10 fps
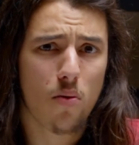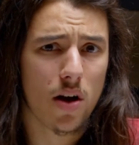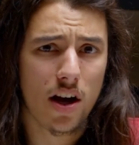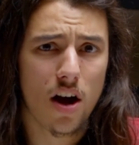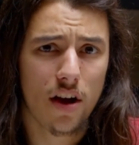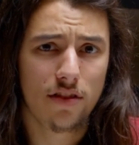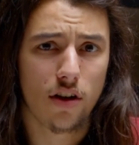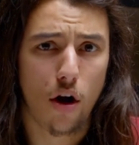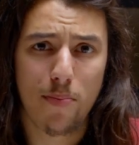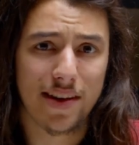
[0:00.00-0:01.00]
what caused
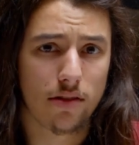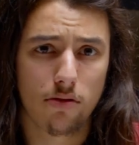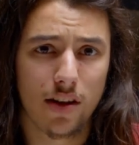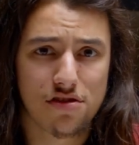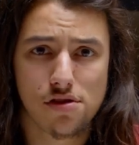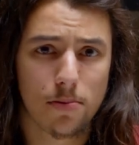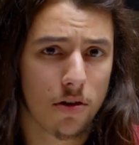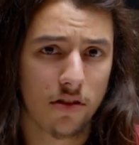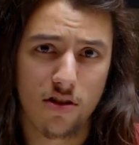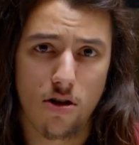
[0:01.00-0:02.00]
our business relationship to
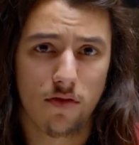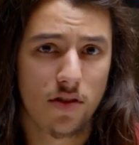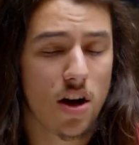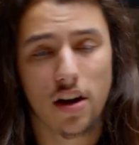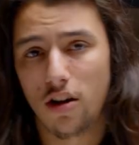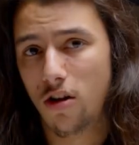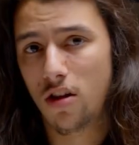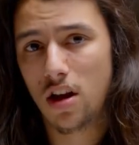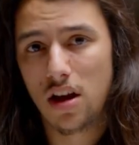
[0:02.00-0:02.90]
dissolve. Not at all.